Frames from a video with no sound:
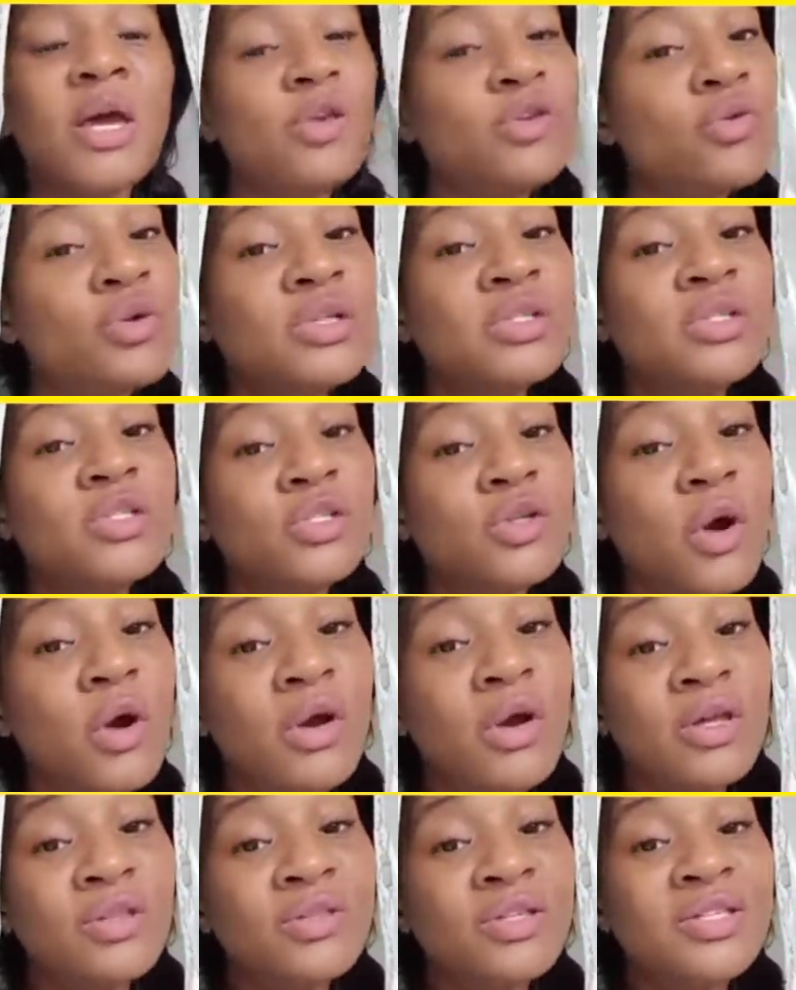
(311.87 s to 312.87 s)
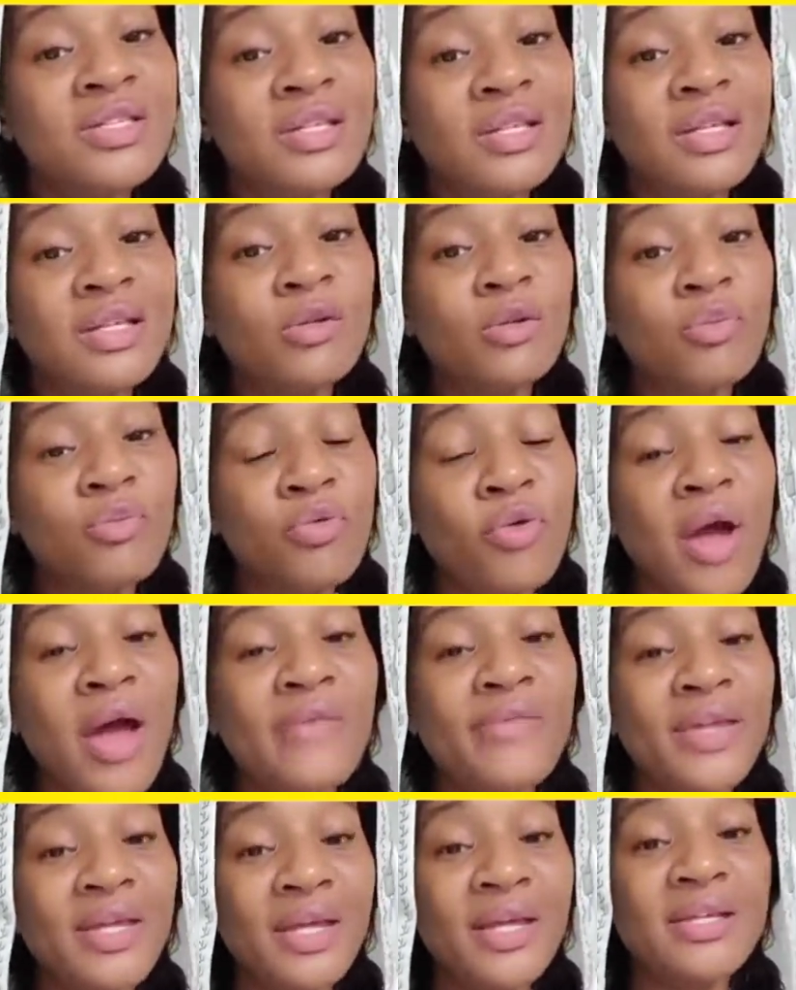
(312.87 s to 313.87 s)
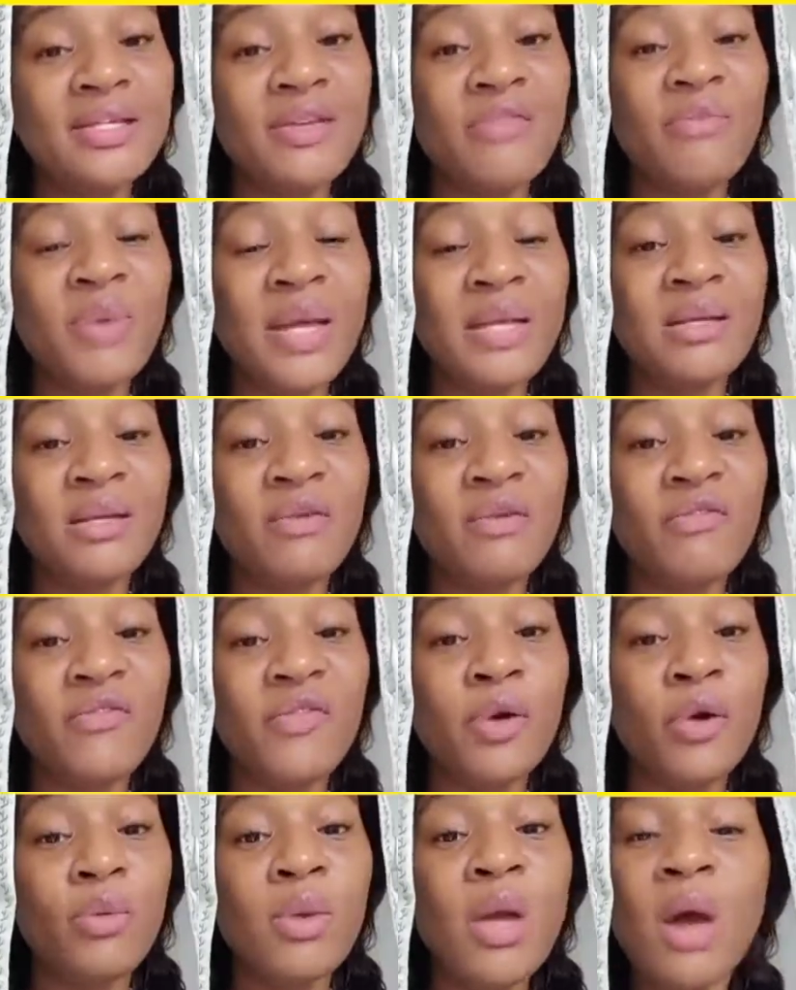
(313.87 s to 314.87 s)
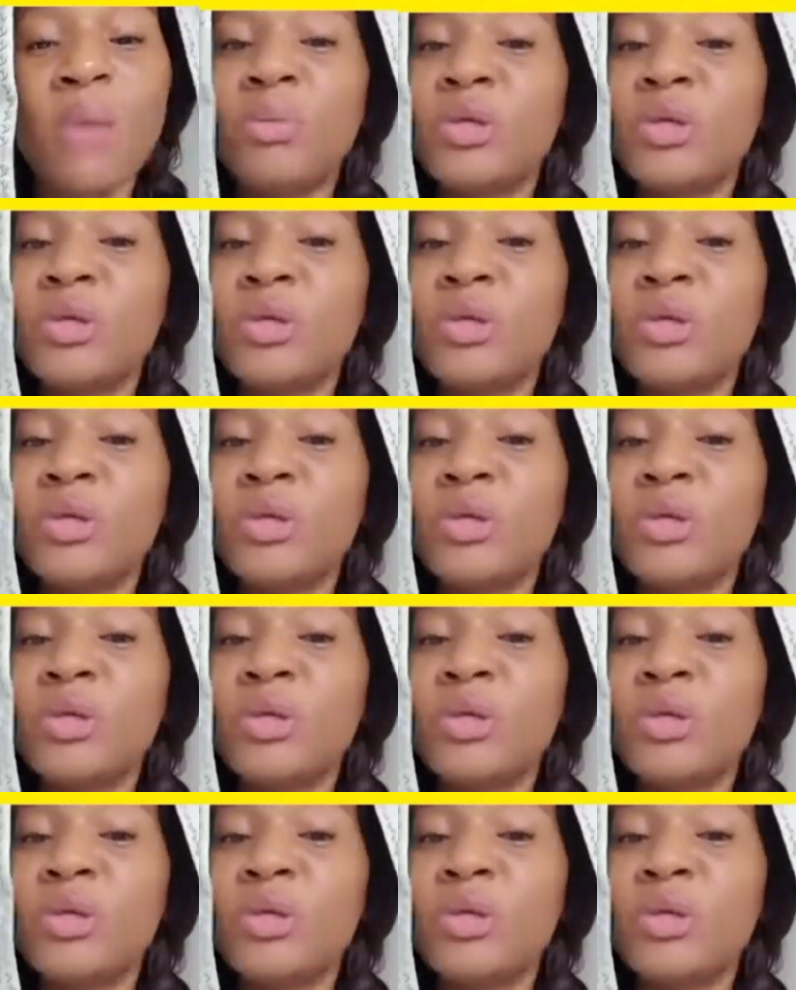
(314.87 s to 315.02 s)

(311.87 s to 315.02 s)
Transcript: you can star in this little private independent film,